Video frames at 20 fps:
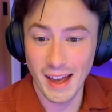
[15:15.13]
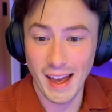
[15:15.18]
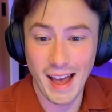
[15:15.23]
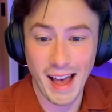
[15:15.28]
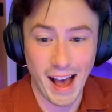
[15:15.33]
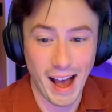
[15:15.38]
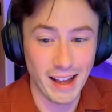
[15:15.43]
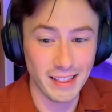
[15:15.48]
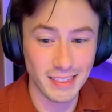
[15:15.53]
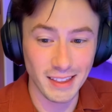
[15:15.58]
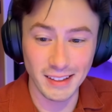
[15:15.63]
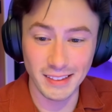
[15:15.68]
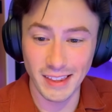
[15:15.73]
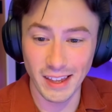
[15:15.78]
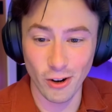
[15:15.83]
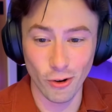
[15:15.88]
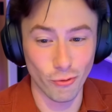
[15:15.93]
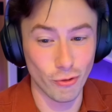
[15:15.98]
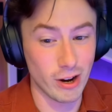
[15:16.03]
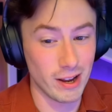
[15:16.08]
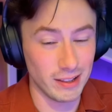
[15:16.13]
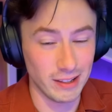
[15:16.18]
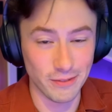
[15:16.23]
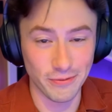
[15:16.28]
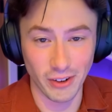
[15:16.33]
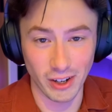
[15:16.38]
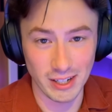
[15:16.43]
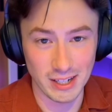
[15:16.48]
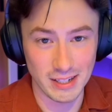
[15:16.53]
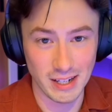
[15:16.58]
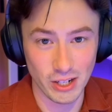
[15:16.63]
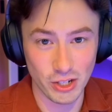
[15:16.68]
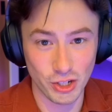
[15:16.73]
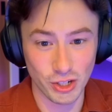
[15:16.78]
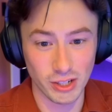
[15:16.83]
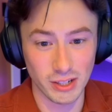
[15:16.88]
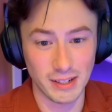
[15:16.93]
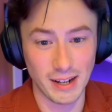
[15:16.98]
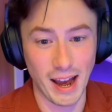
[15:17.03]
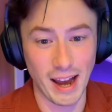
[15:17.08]
I think they're a really fun
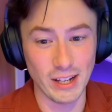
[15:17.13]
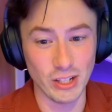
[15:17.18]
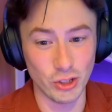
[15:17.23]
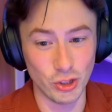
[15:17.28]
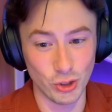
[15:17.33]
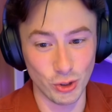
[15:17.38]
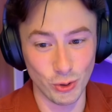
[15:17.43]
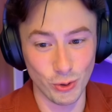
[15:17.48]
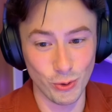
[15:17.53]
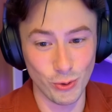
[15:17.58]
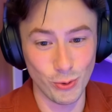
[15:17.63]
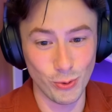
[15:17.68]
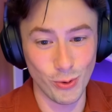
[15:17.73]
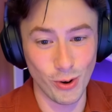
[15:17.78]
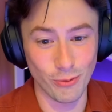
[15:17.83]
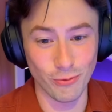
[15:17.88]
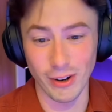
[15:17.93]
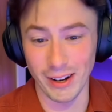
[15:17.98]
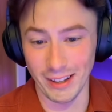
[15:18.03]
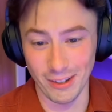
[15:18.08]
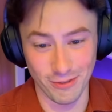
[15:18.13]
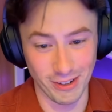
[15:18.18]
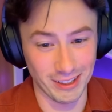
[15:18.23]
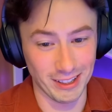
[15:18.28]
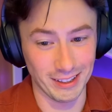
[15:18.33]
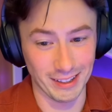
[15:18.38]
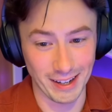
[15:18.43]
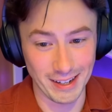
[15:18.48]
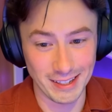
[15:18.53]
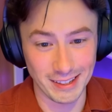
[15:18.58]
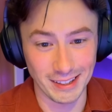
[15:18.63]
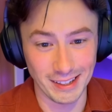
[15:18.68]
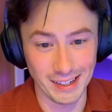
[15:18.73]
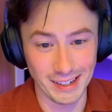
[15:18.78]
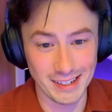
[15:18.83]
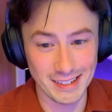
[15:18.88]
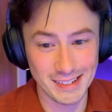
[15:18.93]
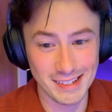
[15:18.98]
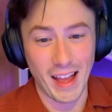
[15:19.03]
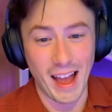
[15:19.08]
addition. I do really, really like
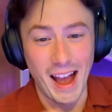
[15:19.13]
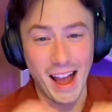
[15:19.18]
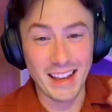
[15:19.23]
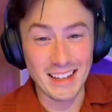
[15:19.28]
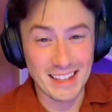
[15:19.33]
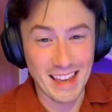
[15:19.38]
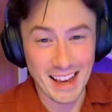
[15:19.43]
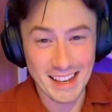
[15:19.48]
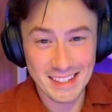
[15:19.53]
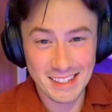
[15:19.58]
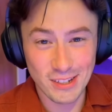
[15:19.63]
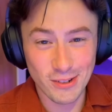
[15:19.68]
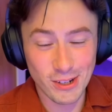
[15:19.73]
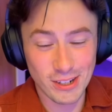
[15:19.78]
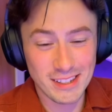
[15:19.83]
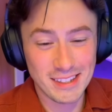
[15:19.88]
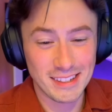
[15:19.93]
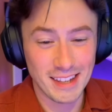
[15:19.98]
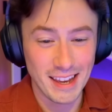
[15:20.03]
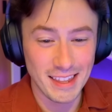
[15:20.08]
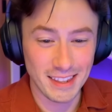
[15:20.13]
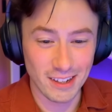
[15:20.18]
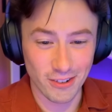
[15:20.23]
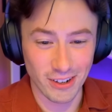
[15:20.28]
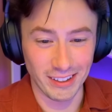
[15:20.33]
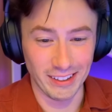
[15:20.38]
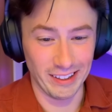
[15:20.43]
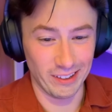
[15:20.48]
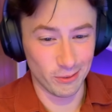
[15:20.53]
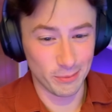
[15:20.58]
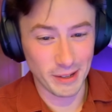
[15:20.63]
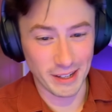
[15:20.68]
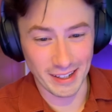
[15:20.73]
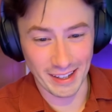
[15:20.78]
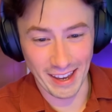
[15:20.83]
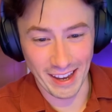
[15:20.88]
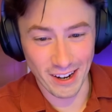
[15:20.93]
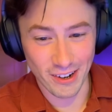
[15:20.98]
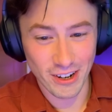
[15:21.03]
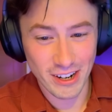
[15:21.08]
these. I guess you could say they're a little bit
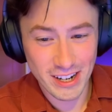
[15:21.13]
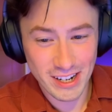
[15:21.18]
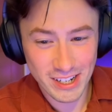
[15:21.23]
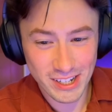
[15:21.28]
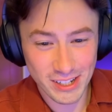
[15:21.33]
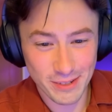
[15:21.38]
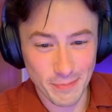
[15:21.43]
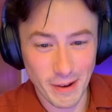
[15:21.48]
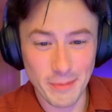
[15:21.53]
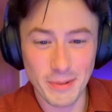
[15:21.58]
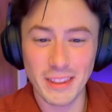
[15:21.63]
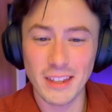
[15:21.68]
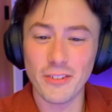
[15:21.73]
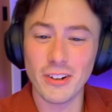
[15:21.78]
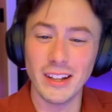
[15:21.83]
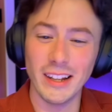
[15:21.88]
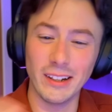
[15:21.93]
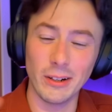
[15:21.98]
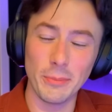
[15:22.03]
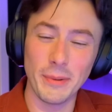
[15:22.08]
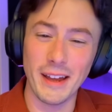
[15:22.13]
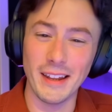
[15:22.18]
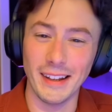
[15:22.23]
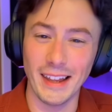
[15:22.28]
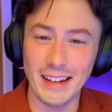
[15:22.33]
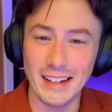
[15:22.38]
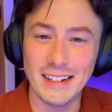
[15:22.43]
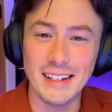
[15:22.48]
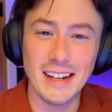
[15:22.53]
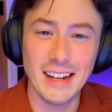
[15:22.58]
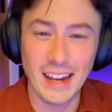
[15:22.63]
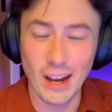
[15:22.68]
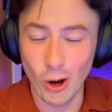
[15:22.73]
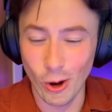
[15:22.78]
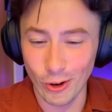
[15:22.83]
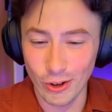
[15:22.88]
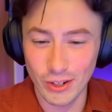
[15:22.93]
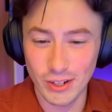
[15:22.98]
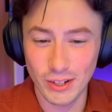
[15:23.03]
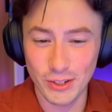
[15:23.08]
garish. Maybe they're a little bit like
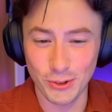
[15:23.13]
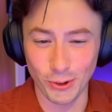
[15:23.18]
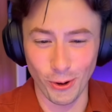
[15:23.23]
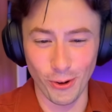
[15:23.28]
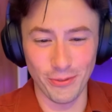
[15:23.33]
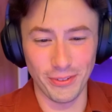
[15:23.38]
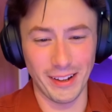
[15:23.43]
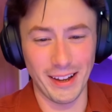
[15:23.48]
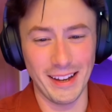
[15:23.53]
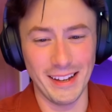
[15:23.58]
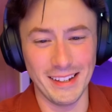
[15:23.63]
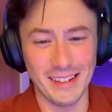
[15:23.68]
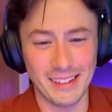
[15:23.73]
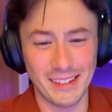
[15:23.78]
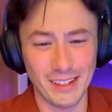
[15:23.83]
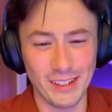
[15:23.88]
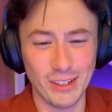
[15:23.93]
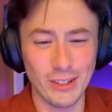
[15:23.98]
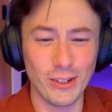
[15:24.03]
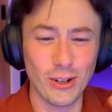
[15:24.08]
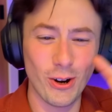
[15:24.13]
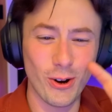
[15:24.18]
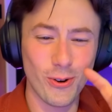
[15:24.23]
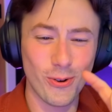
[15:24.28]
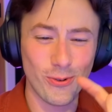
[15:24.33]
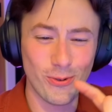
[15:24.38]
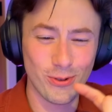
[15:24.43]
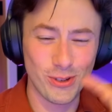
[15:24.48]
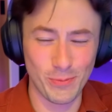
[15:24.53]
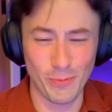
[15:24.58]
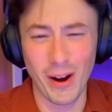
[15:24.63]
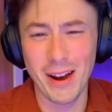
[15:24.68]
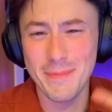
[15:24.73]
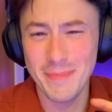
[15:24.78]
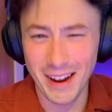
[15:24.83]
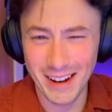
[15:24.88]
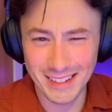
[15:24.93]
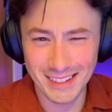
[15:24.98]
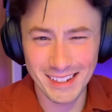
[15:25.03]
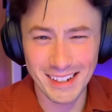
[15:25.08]
neon, sort of like, you know, spray
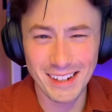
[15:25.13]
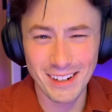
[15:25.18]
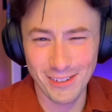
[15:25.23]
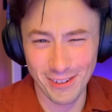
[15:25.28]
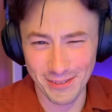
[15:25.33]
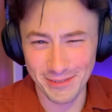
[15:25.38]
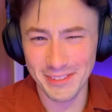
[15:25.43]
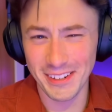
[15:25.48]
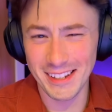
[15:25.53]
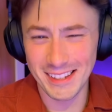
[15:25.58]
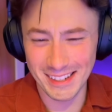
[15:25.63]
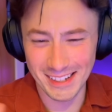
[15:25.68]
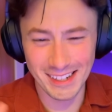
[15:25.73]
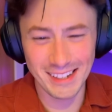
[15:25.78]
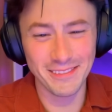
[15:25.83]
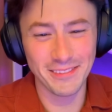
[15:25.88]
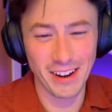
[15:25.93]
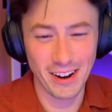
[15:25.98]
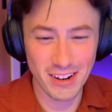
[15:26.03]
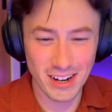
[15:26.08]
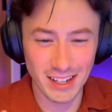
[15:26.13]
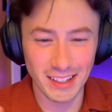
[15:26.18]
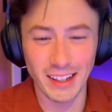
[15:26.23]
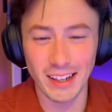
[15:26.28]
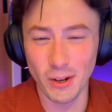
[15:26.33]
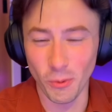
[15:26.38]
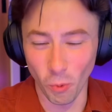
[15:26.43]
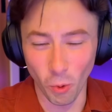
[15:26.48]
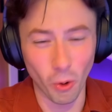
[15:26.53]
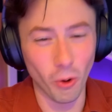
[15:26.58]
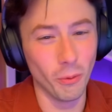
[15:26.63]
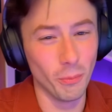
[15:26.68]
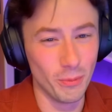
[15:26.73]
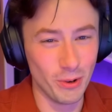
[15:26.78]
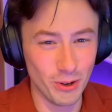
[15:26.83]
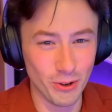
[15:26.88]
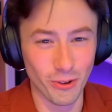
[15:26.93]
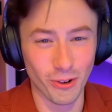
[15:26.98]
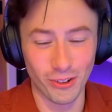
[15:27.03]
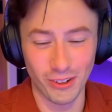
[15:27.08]
painting graffiti, very like wall
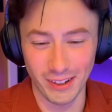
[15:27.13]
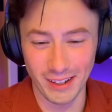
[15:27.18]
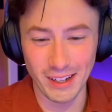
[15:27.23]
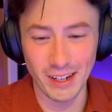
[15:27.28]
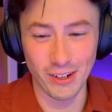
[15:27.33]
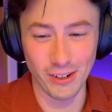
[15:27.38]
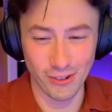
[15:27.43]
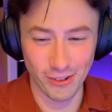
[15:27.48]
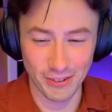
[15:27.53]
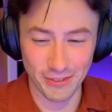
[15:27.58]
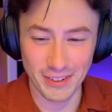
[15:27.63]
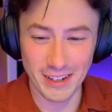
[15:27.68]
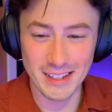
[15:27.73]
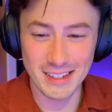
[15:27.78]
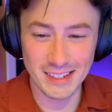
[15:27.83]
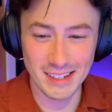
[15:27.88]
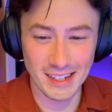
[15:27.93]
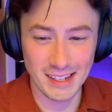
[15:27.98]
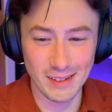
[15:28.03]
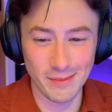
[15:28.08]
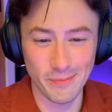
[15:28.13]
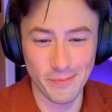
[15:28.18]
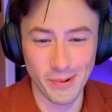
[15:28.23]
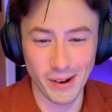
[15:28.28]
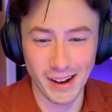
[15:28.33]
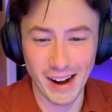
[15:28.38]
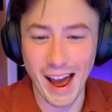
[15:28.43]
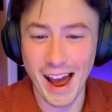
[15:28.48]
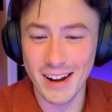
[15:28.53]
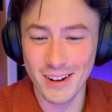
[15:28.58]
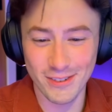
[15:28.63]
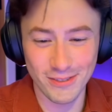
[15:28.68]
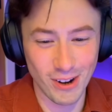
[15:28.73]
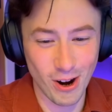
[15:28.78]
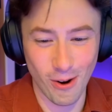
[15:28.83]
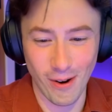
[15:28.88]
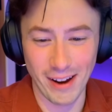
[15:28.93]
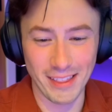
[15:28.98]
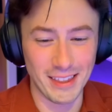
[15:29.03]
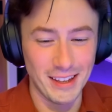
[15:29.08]
mural in graffiti. But I don't know.
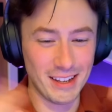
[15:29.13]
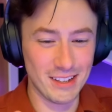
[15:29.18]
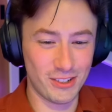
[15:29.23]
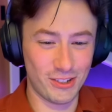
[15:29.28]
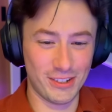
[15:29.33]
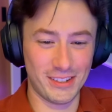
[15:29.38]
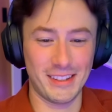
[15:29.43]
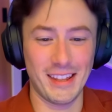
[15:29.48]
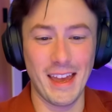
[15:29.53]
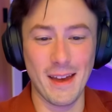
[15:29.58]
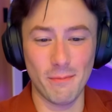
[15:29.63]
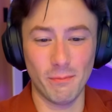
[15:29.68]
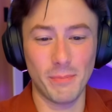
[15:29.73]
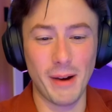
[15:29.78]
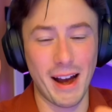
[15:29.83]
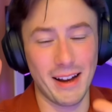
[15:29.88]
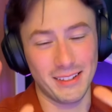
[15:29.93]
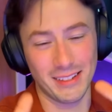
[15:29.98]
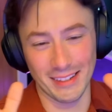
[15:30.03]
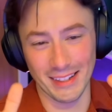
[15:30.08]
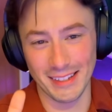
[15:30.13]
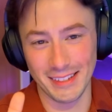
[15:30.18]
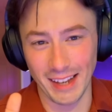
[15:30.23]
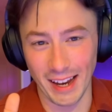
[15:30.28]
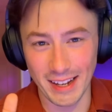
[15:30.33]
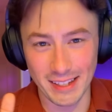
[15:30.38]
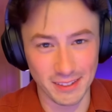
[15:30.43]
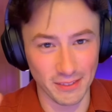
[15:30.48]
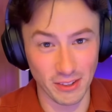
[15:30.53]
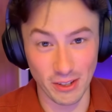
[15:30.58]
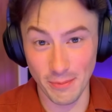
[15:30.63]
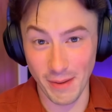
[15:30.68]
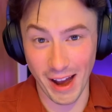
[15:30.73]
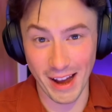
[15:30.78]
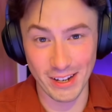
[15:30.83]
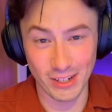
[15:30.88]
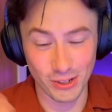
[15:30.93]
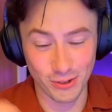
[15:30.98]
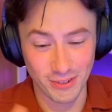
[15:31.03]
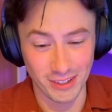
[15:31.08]
I think it's just the impact and the size of them I
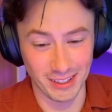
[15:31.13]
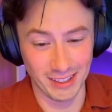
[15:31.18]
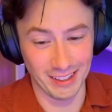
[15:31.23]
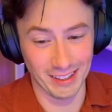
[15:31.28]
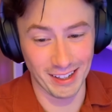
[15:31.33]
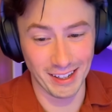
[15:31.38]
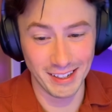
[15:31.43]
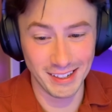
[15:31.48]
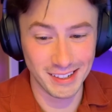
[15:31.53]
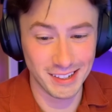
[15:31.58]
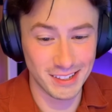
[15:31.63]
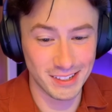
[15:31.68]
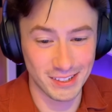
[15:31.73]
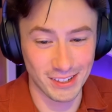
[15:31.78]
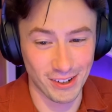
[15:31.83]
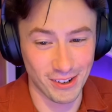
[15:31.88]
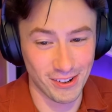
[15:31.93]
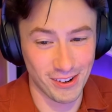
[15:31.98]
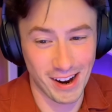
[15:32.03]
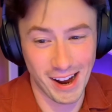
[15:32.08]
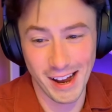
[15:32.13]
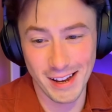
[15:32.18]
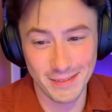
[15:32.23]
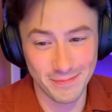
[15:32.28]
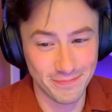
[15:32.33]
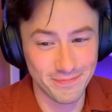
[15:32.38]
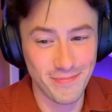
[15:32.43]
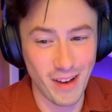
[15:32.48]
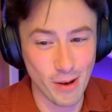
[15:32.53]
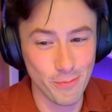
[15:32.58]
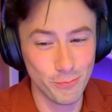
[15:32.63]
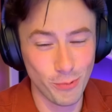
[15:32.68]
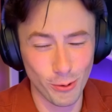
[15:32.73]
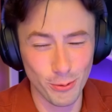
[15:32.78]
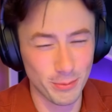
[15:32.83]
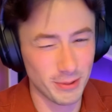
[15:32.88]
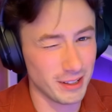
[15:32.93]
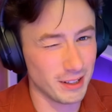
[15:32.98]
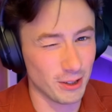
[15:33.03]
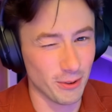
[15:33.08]
just really like. So I'm
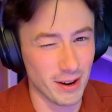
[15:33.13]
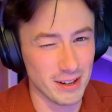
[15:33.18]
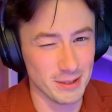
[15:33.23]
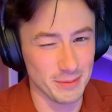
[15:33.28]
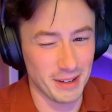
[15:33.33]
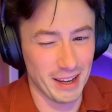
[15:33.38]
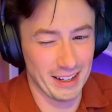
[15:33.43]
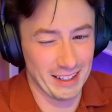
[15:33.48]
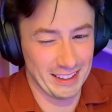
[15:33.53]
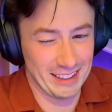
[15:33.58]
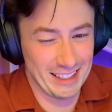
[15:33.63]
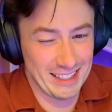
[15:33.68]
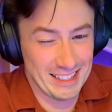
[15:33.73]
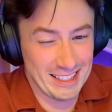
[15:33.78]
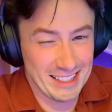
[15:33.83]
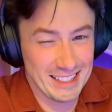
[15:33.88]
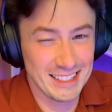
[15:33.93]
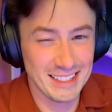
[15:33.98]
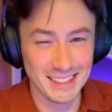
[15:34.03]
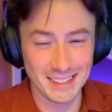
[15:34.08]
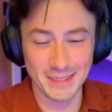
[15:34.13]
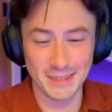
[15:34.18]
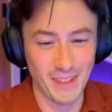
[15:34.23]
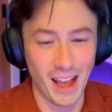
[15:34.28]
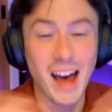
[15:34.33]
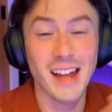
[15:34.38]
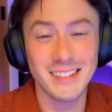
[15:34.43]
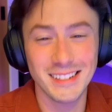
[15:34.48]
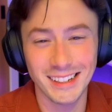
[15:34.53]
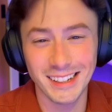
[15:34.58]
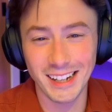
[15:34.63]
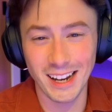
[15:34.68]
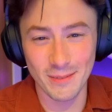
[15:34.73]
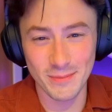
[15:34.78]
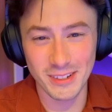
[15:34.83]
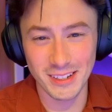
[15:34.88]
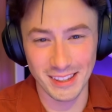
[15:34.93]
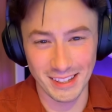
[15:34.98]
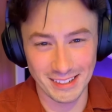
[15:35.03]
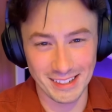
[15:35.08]
probably going to end up getting these until it comes
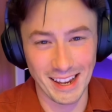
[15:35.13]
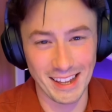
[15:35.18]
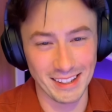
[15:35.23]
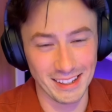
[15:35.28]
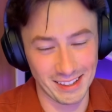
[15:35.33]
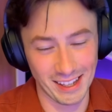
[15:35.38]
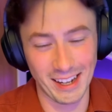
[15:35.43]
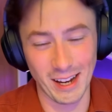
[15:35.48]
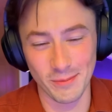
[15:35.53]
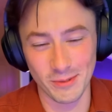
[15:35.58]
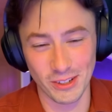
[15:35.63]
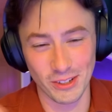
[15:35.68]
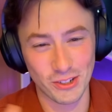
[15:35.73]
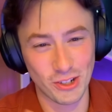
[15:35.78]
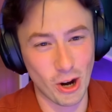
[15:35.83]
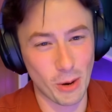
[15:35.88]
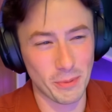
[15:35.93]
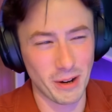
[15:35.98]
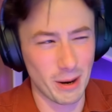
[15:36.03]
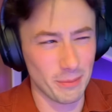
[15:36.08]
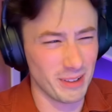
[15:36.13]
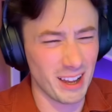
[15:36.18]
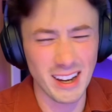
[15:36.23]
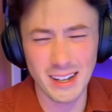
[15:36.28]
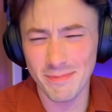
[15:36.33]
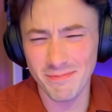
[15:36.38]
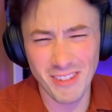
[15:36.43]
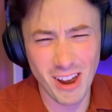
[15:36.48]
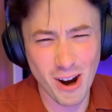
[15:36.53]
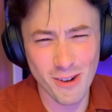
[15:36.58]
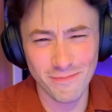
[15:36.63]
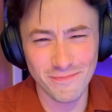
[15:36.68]
to the day that they come to the shop and I'm like, no.